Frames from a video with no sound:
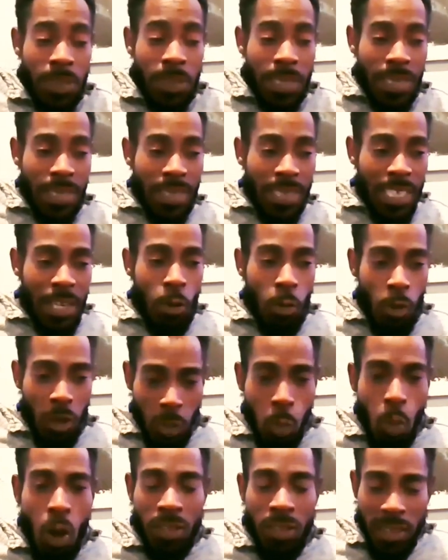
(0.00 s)
because it
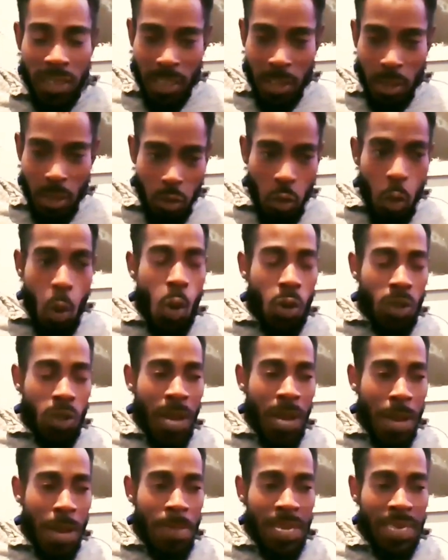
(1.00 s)
was once
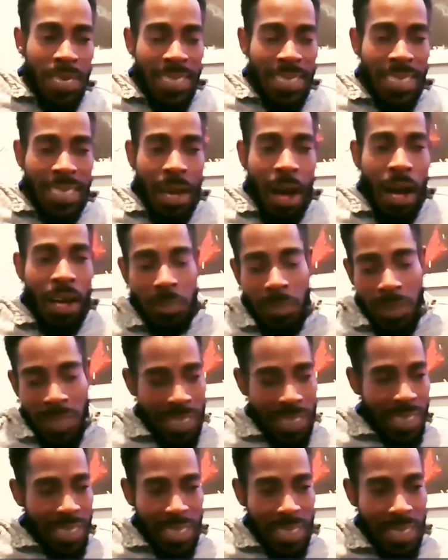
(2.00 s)
taught by many
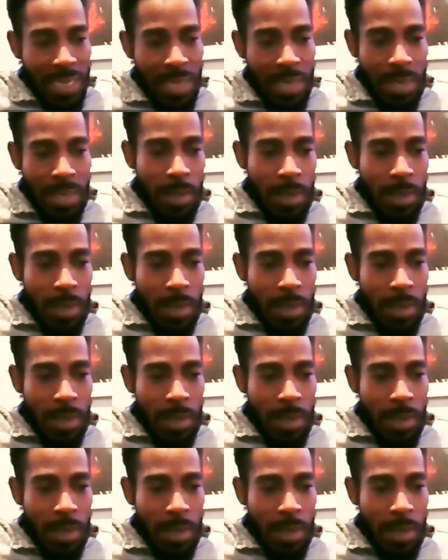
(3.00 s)
economists,